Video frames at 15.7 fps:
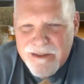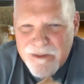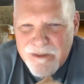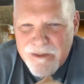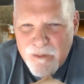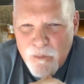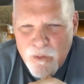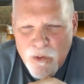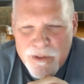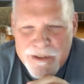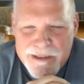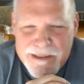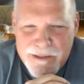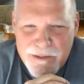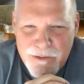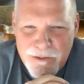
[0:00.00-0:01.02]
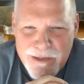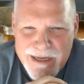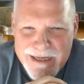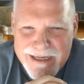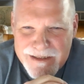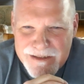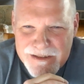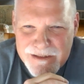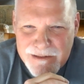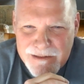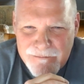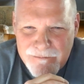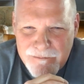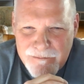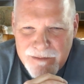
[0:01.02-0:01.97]
working class
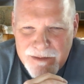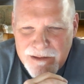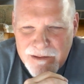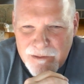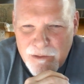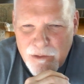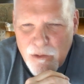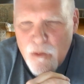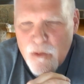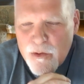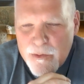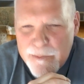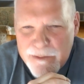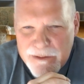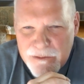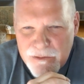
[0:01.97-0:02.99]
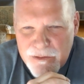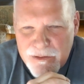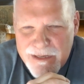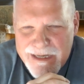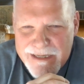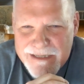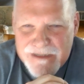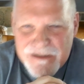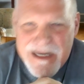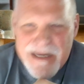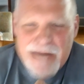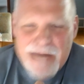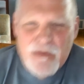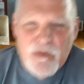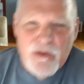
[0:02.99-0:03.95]
and lower middle class
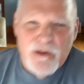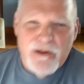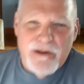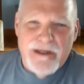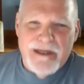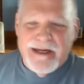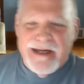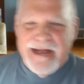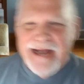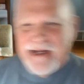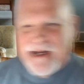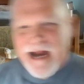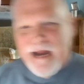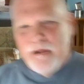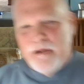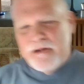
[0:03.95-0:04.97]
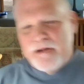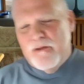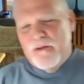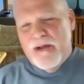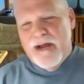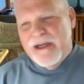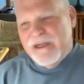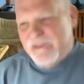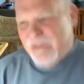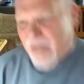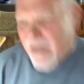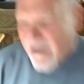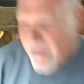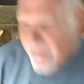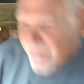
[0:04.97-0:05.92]
neighborhood, and that characterized
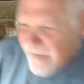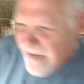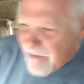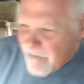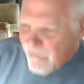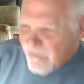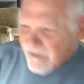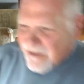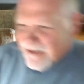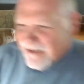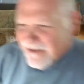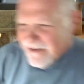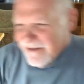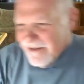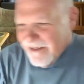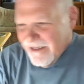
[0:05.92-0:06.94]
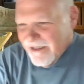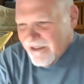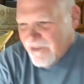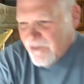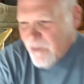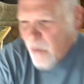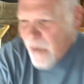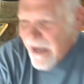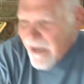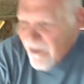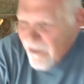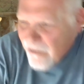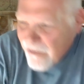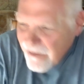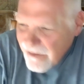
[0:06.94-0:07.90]
my family as
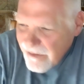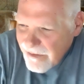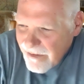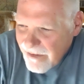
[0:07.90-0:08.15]
well.